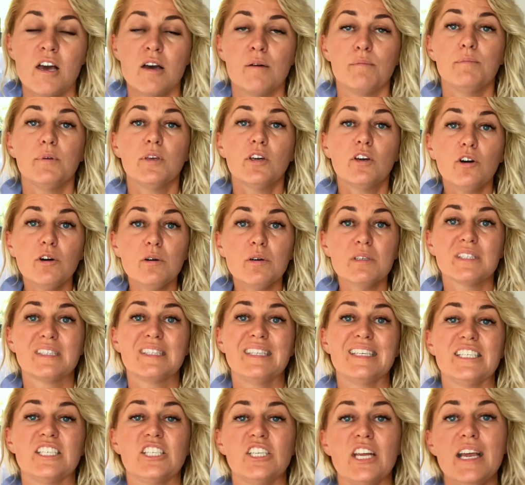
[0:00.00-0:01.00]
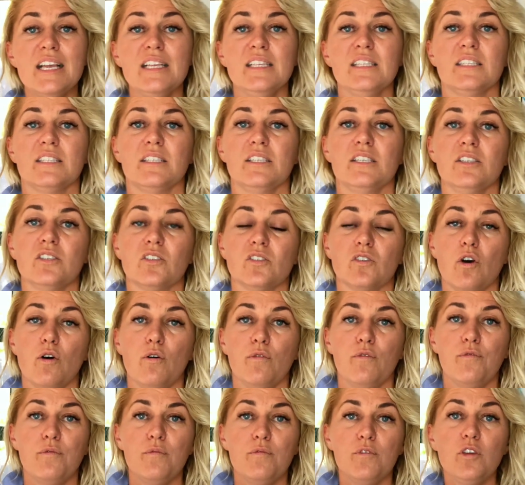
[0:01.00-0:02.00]
because the chances
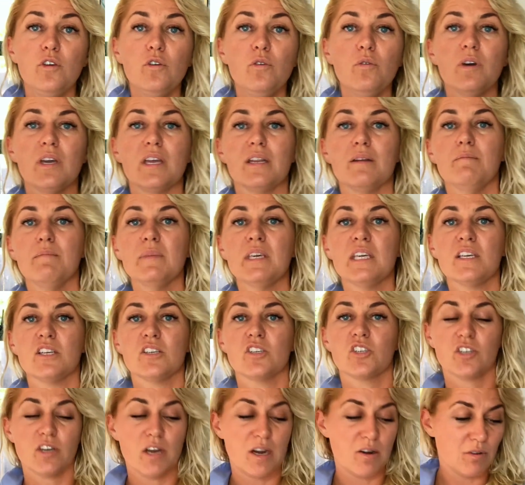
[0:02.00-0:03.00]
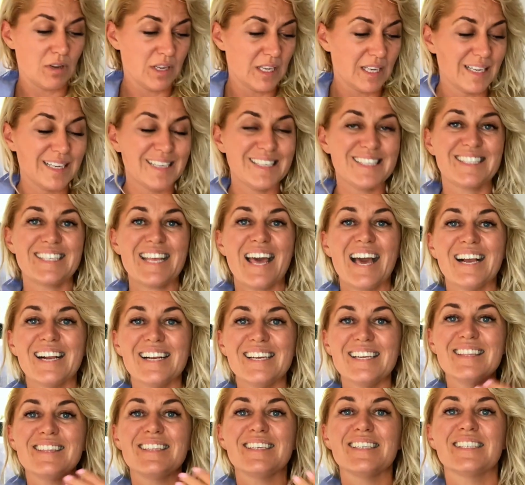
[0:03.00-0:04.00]
of you and me sharing
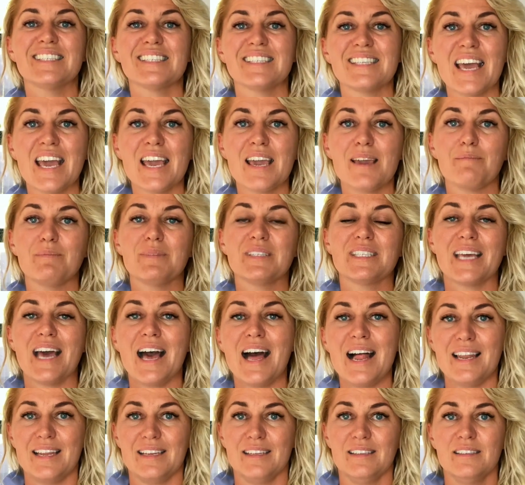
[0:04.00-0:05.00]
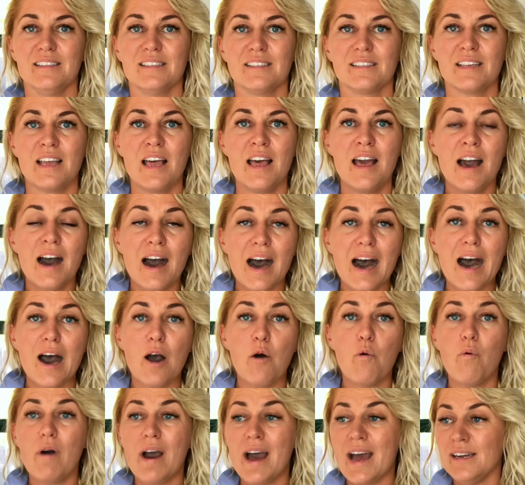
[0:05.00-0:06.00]
exactly the same talents are
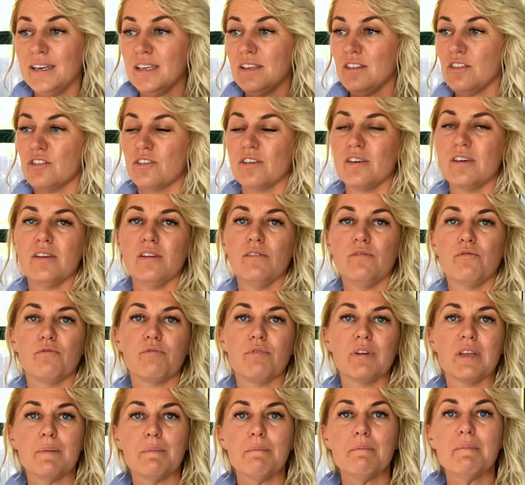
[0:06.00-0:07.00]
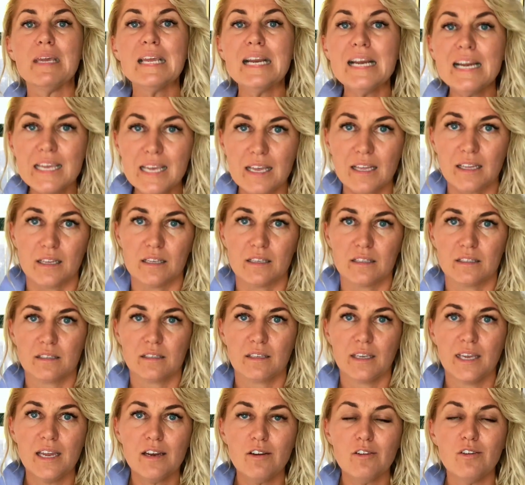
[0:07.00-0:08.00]
1 in 33 millions.
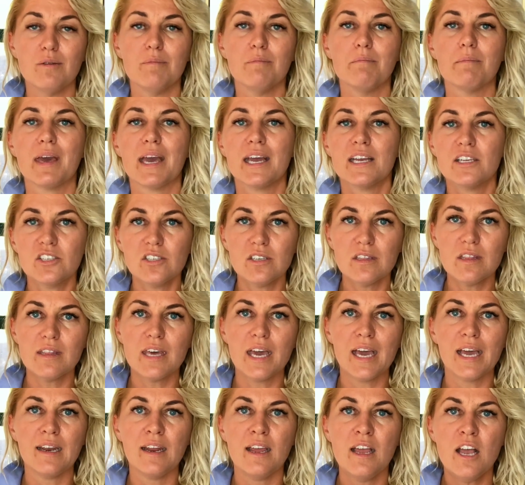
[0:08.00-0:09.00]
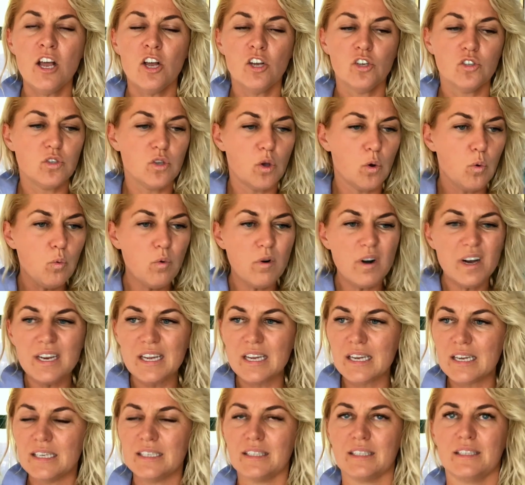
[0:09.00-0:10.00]
Can you imagine that? So what
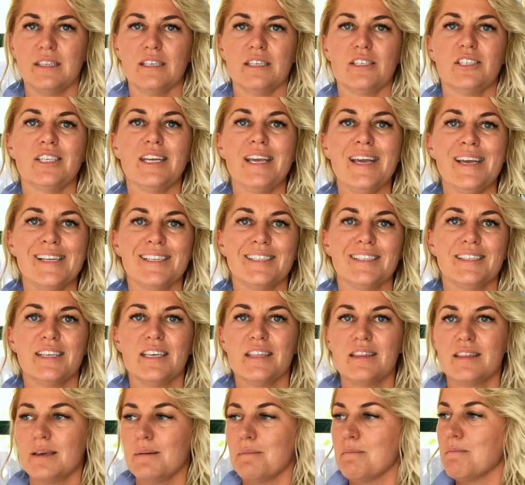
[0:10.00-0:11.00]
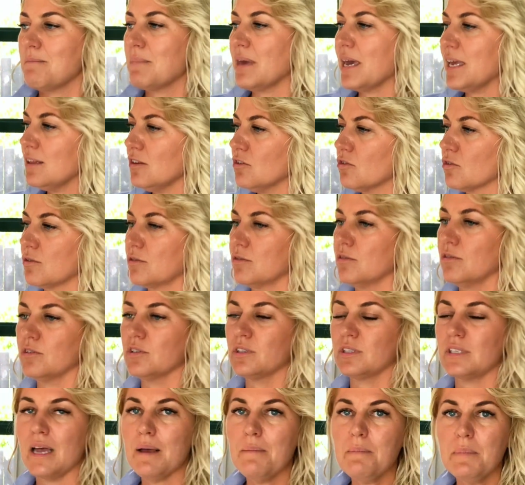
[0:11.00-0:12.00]
is the chance that the mentor or
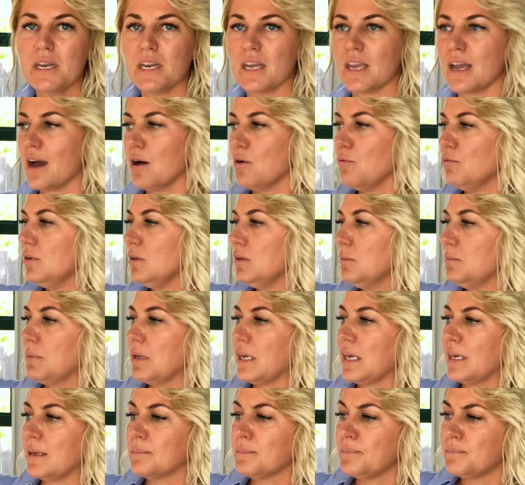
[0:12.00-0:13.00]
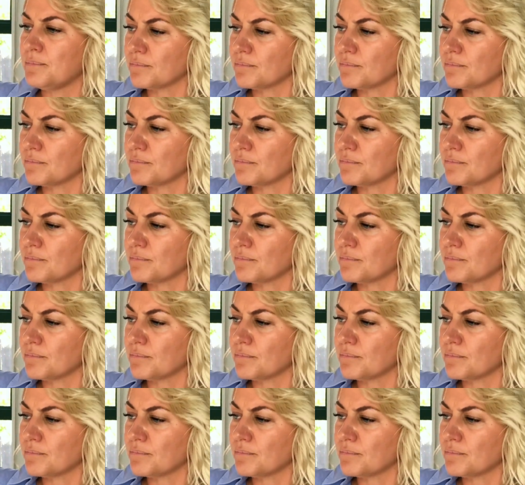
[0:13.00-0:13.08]
somebody I will be